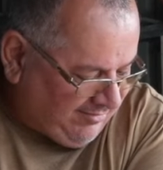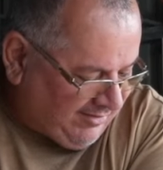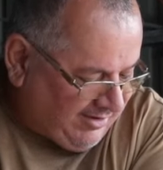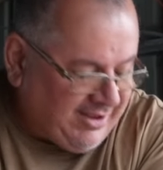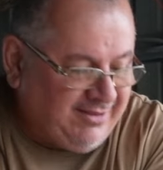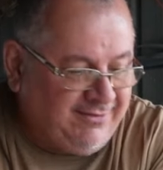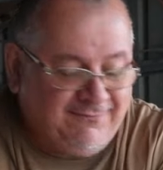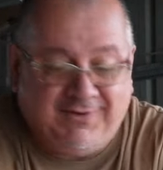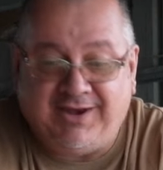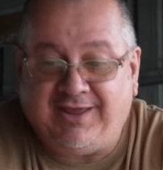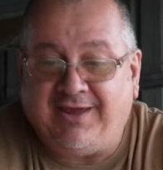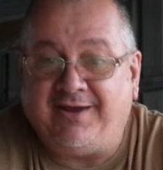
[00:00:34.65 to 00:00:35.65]
Today's
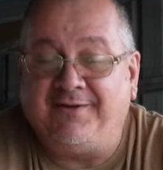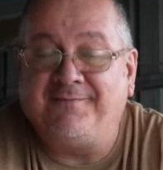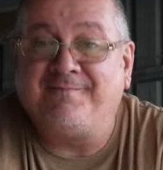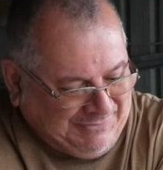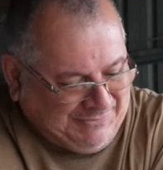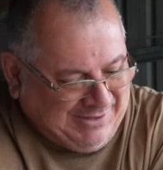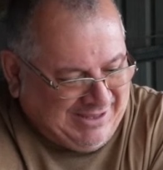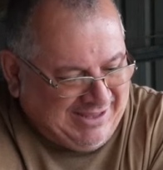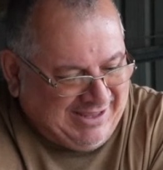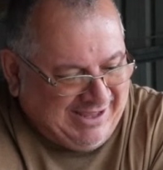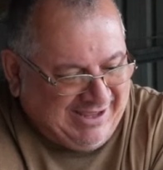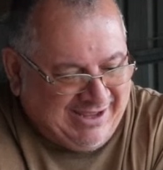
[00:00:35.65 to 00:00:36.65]
video,
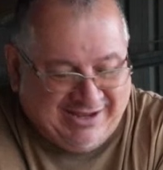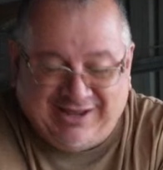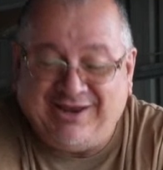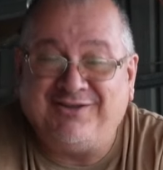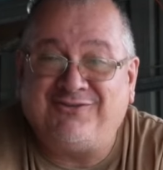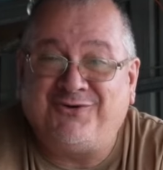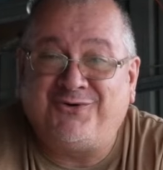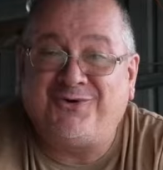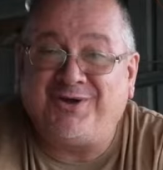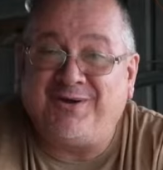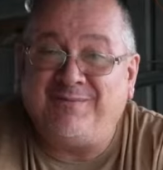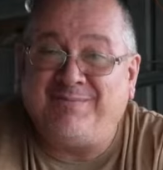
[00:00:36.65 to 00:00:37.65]
we are going to
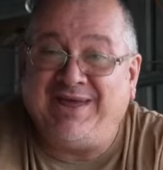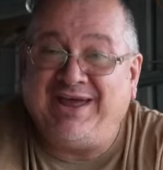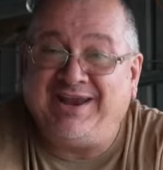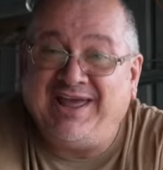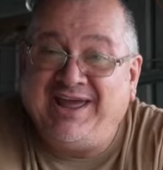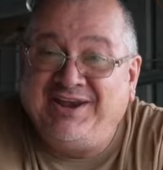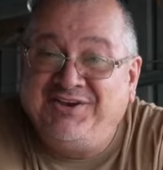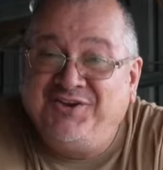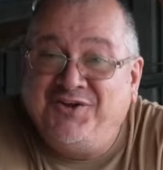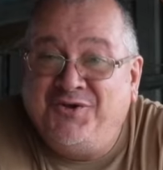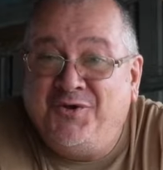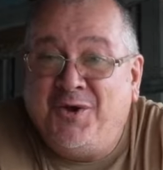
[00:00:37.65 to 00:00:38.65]
talk about a
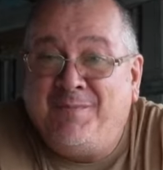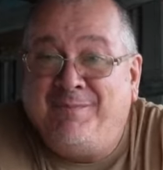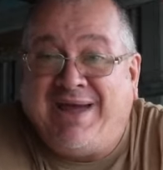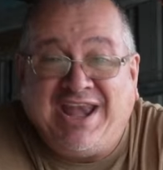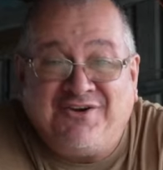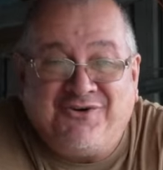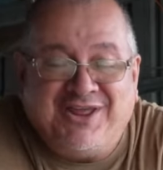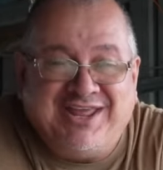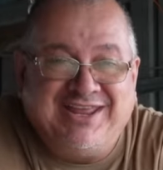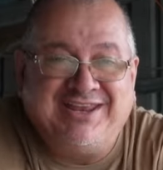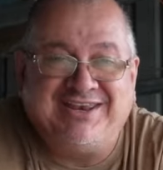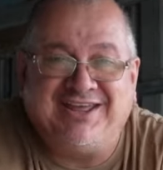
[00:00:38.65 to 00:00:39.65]
new
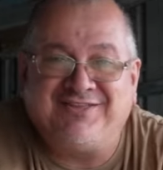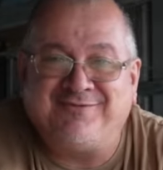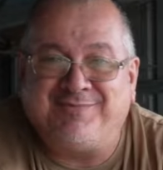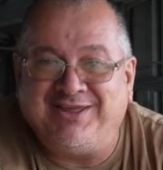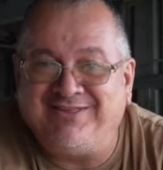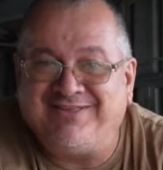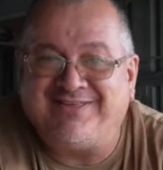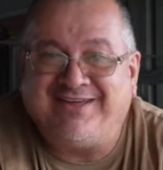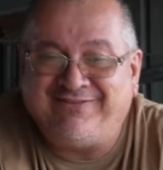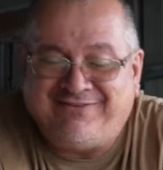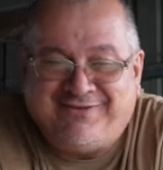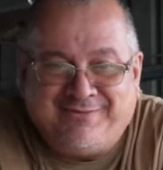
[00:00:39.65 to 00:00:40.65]
battery that's been
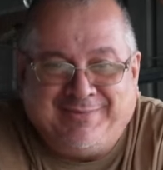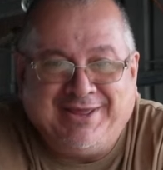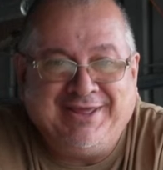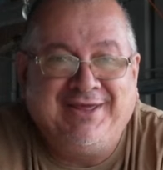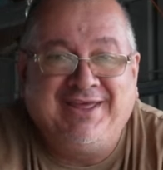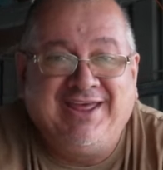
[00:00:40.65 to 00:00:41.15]
sent to me,